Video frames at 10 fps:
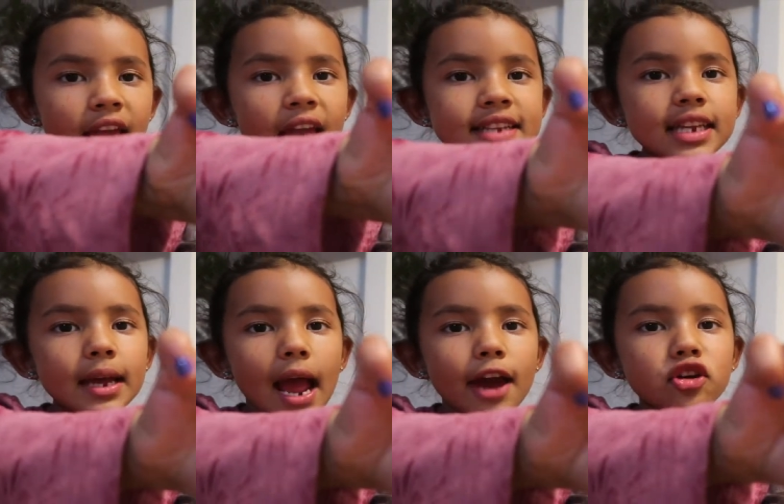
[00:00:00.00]
It's uh,
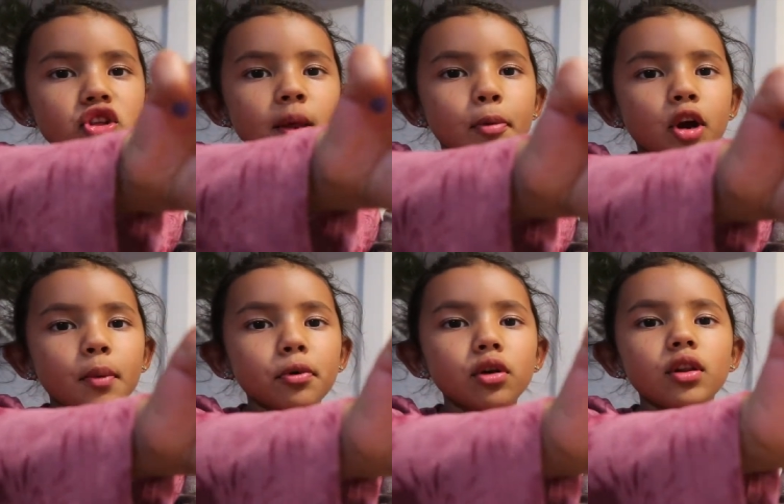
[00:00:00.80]
actually
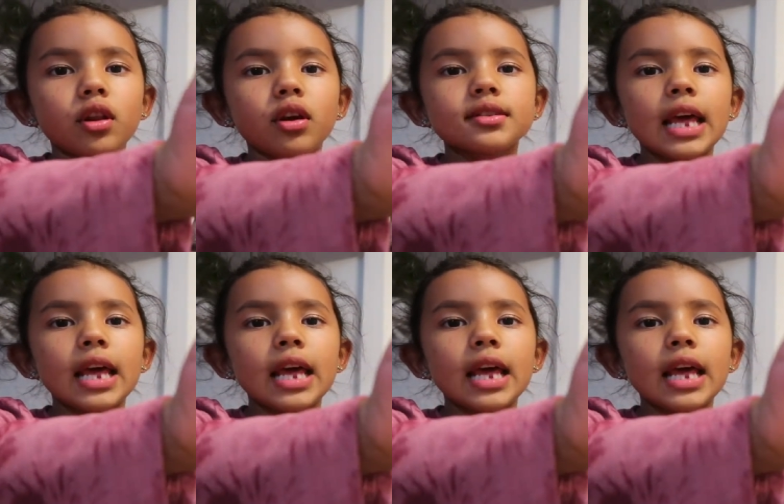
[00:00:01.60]
purple. It looks